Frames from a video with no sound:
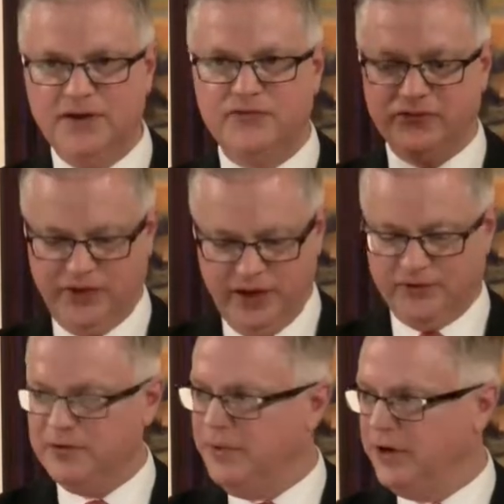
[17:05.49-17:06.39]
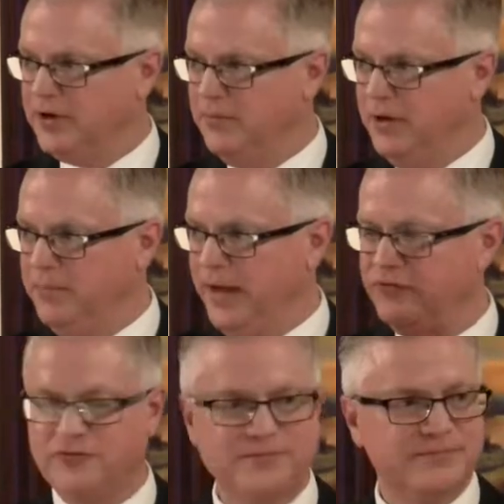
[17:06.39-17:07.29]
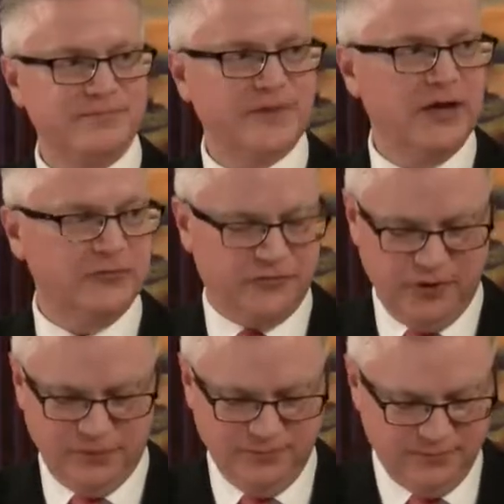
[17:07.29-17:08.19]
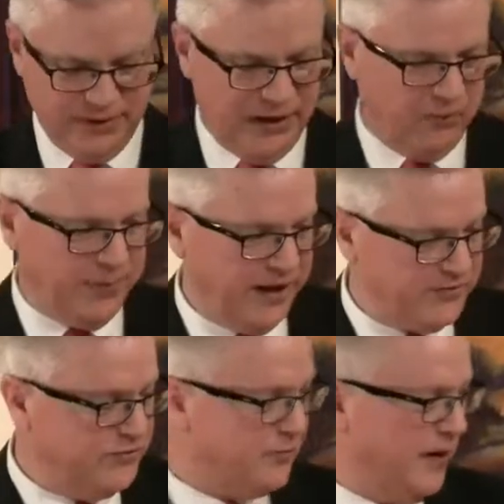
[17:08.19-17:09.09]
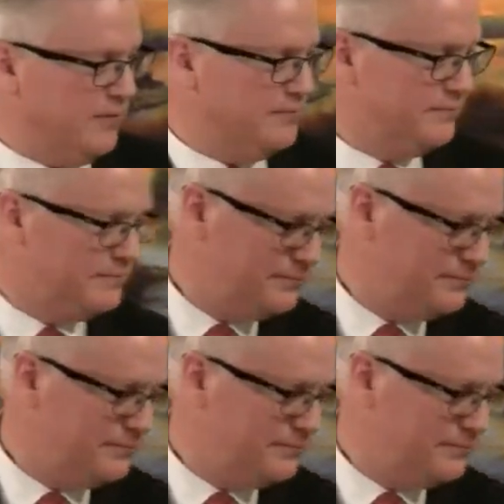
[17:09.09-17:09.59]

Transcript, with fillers: is the standard American-made patch. So I will pass these around.